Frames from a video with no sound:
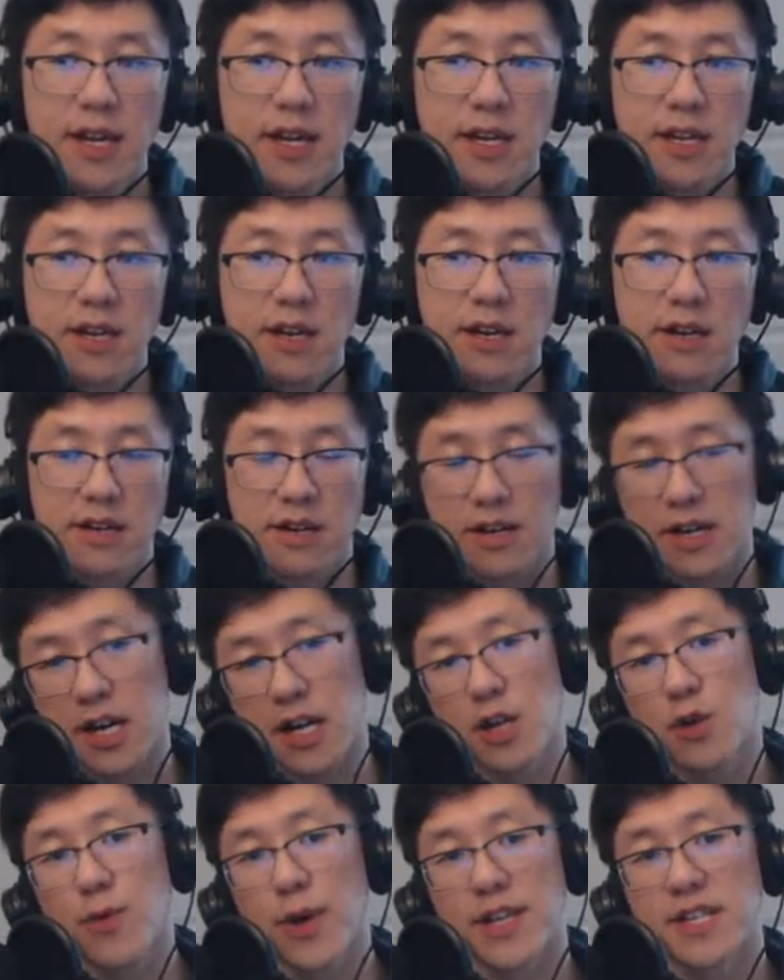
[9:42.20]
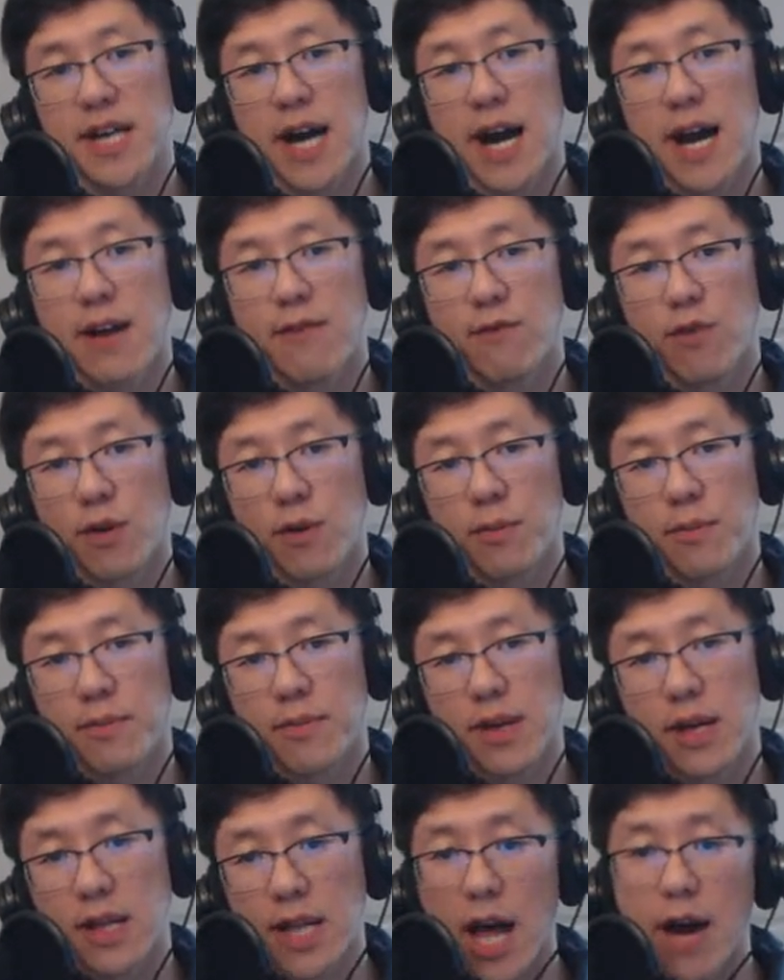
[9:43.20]
you're cutting away time from
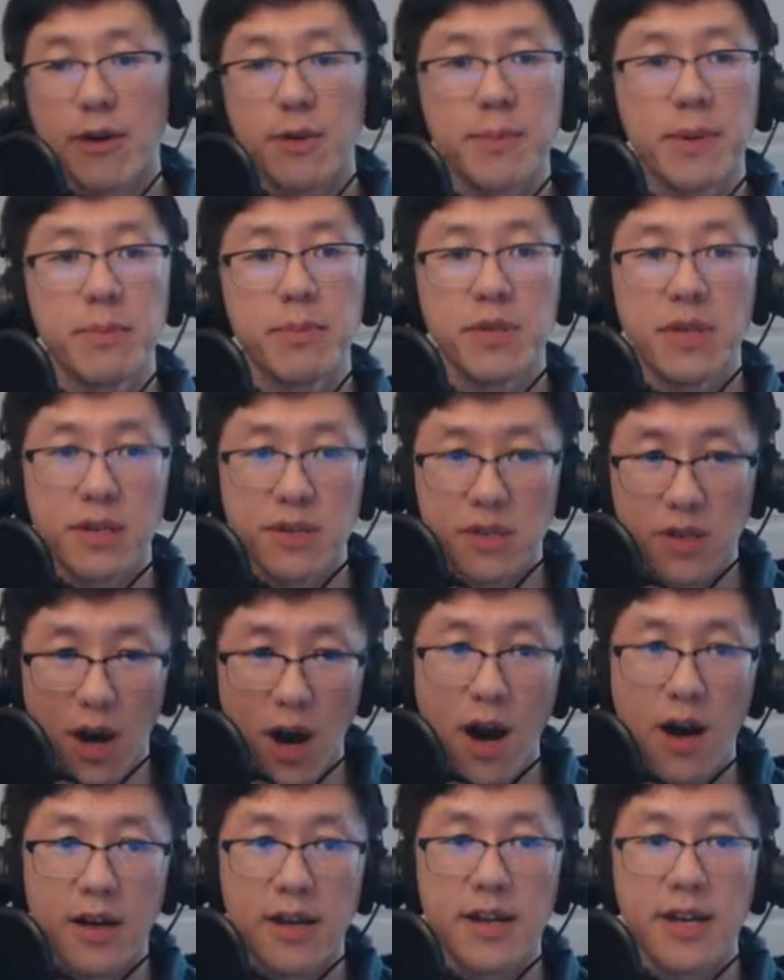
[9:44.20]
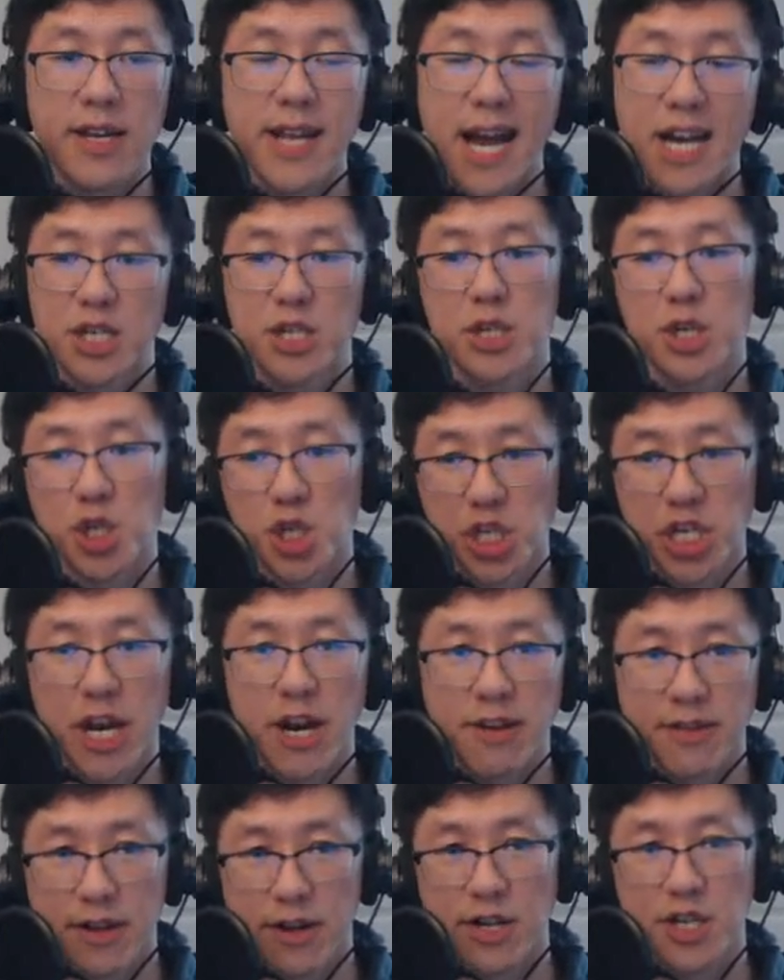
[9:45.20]
allowing people to talk and actually
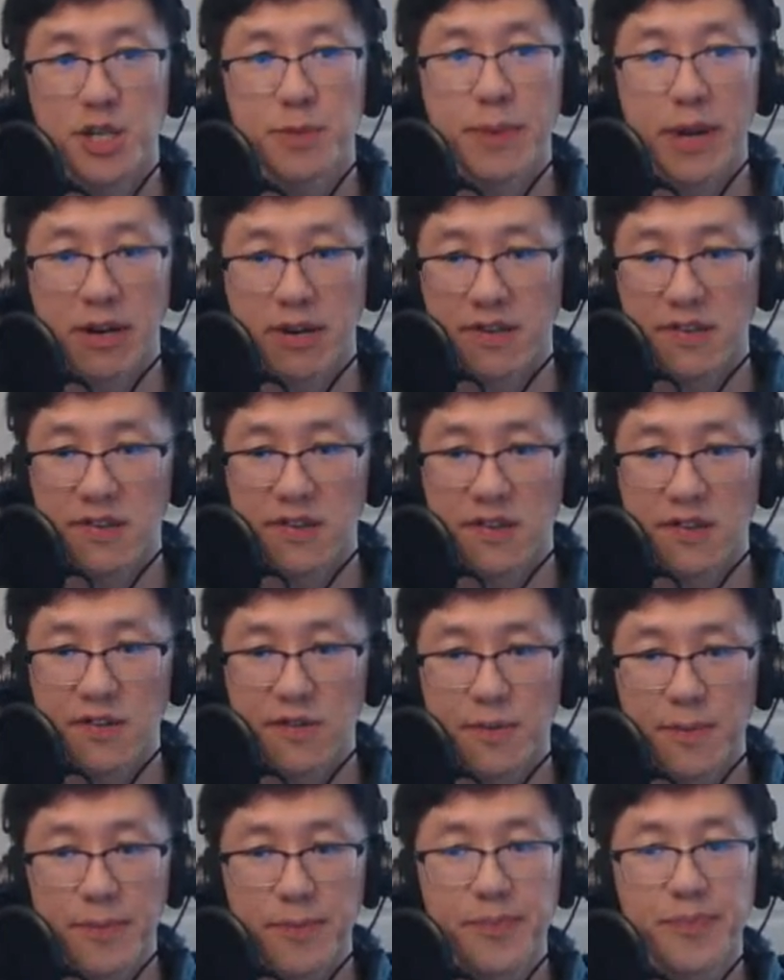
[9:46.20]
share their experiences.